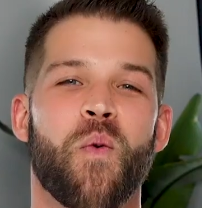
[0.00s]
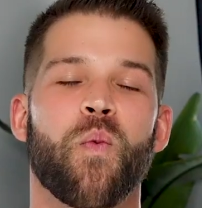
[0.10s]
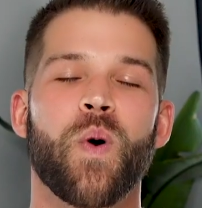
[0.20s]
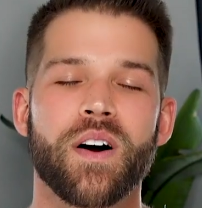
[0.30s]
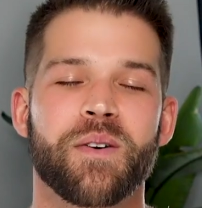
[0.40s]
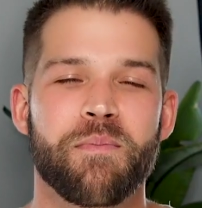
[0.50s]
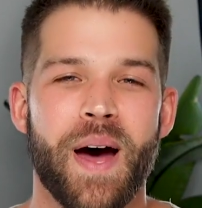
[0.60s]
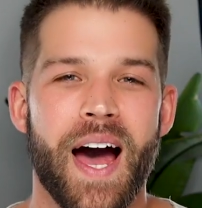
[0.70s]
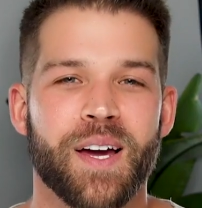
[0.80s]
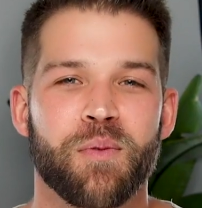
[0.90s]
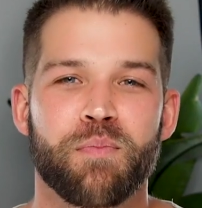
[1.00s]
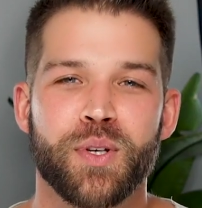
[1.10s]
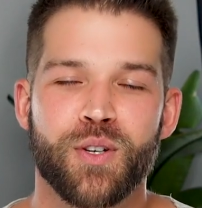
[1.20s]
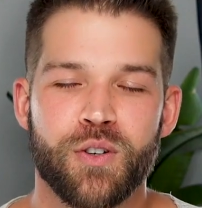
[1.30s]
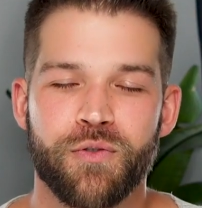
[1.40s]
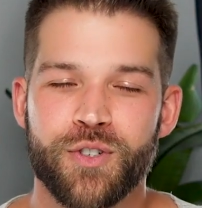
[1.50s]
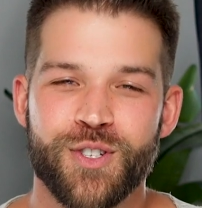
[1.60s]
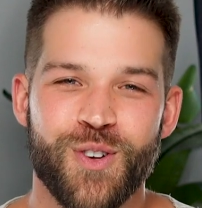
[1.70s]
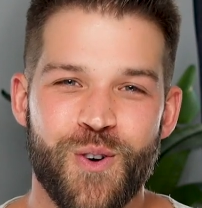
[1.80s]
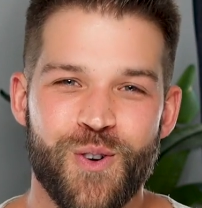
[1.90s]
Welcome back, beautiful
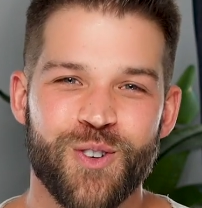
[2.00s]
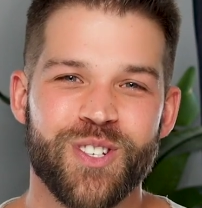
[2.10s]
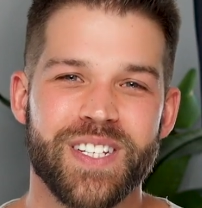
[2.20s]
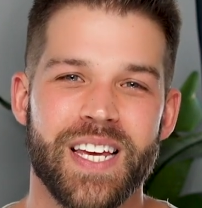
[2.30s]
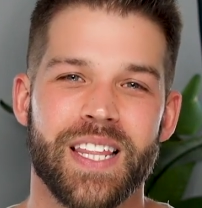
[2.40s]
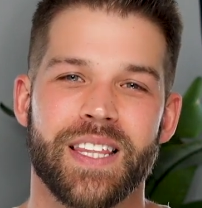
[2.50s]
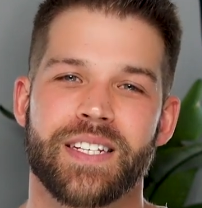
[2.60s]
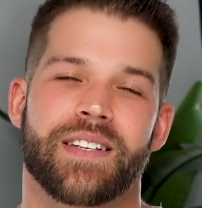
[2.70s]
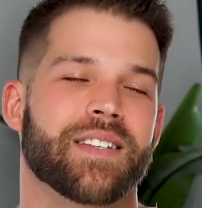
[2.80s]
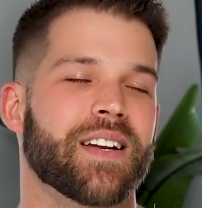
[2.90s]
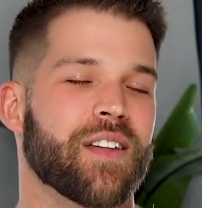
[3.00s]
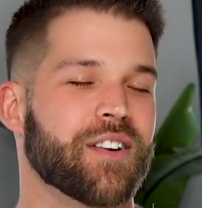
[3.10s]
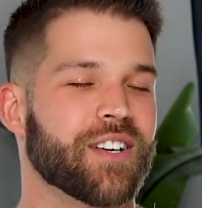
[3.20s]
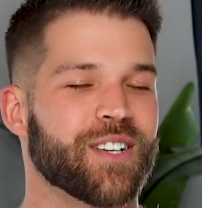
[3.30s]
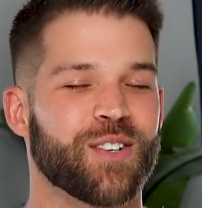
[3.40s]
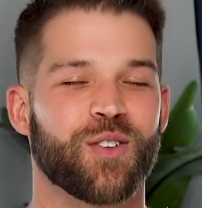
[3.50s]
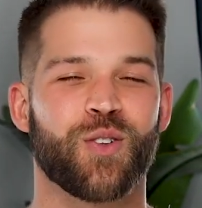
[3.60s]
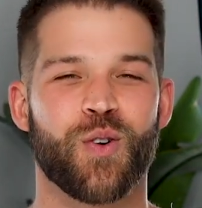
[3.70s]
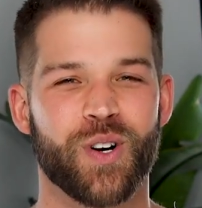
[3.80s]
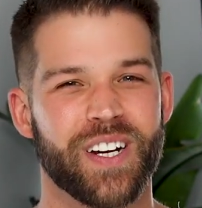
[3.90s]
souls. This is another
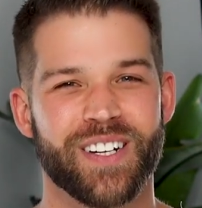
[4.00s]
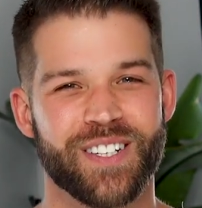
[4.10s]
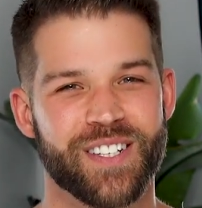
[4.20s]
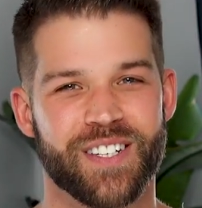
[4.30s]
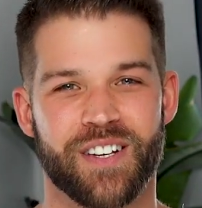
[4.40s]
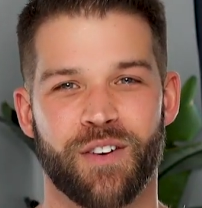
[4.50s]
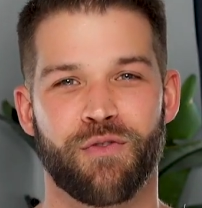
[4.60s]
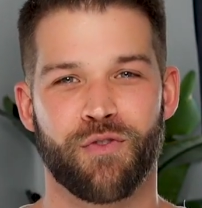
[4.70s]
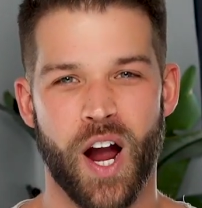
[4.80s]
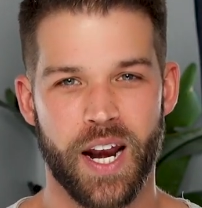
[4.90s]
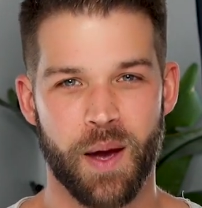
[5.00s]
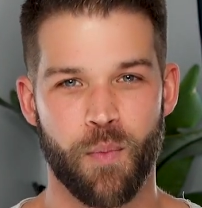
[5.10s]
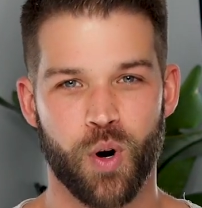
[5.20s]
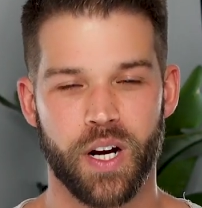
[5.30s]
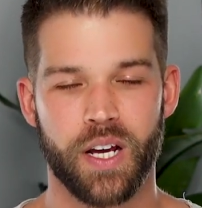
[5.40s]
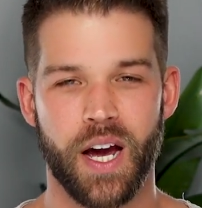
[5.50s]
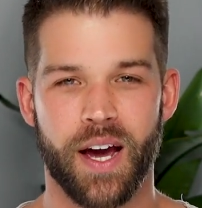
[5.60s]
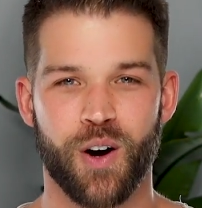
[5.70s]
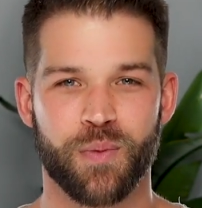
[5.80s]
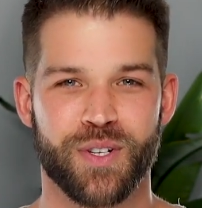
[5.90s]
glorious Friday morning. I
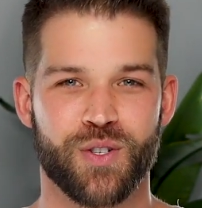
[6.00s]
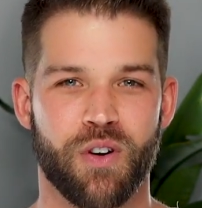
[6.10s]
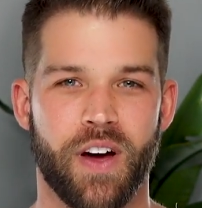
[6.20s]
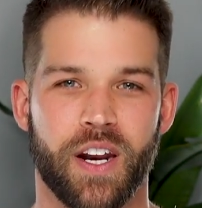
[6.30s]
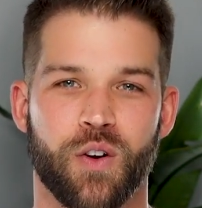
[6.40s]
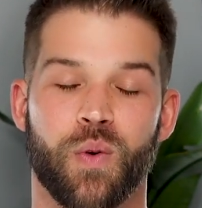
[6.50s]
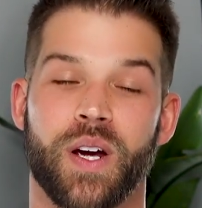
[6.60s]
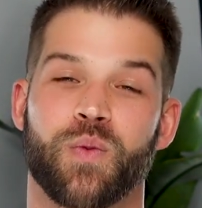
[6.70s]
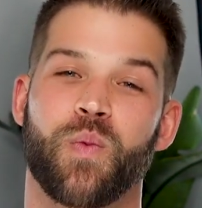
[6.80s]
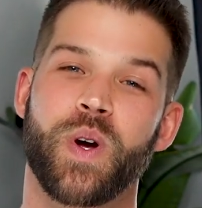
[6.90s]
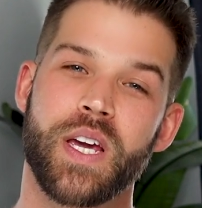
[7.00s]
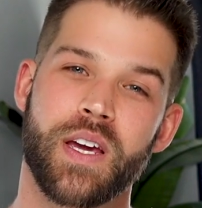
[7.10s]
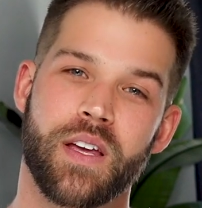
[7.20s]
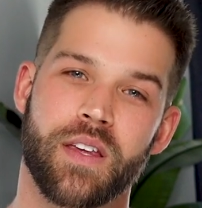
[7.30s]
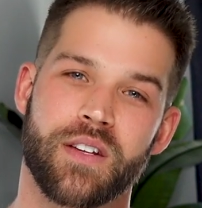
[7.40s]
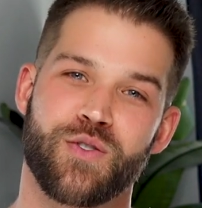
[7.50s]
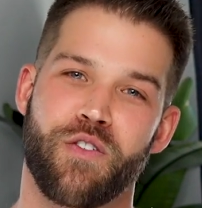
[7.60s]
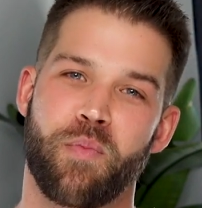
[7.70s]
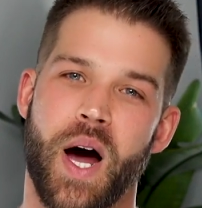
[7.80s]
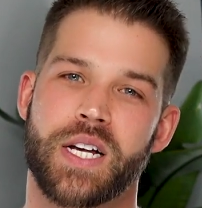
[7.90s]
hope that you have had a great week, that you
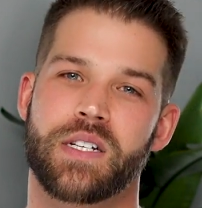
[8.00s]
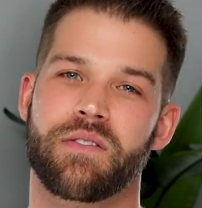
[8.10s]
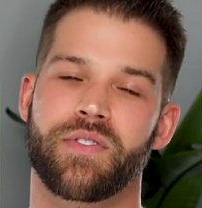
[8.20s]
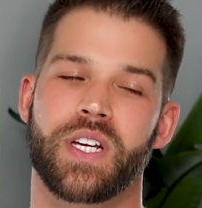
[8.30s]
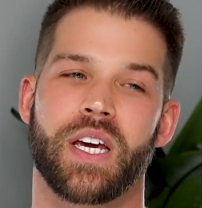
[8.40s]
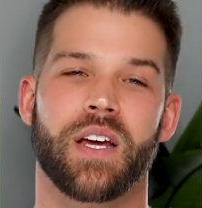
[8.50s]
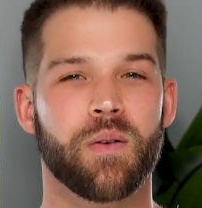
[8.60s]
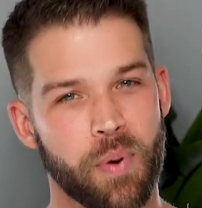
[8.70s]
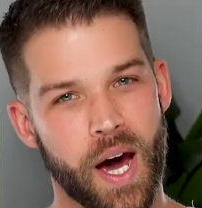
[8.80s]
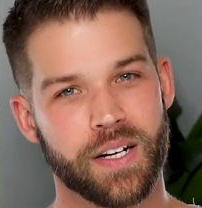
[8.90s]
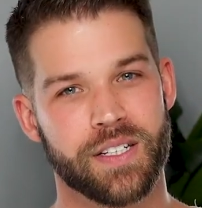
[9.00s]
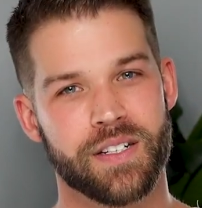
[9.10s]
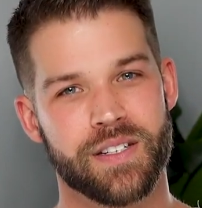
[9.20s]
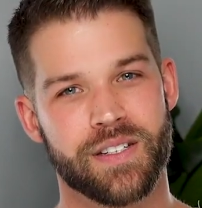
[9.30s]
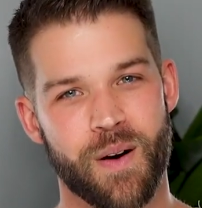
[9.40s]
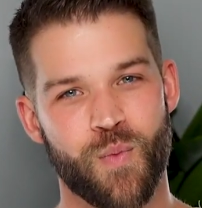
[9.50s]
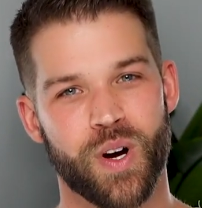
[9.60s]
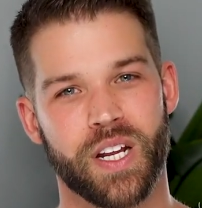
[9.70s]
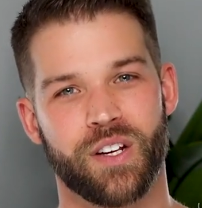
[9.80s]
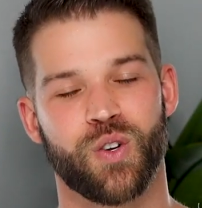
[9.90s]
have positively impacted
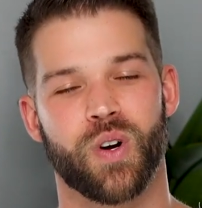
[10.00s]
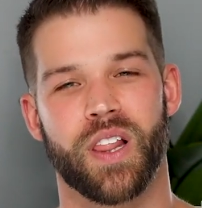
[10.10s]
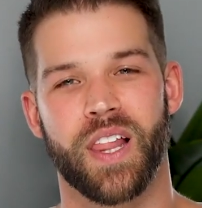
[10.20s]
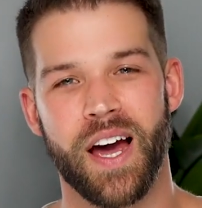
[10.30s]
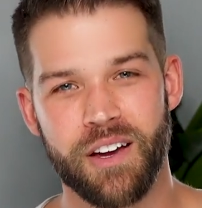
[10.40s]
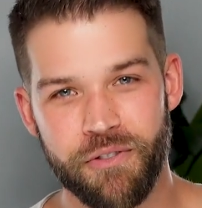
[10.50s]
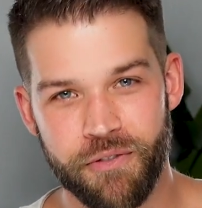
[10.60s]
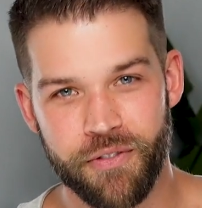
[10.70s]
someone in your life.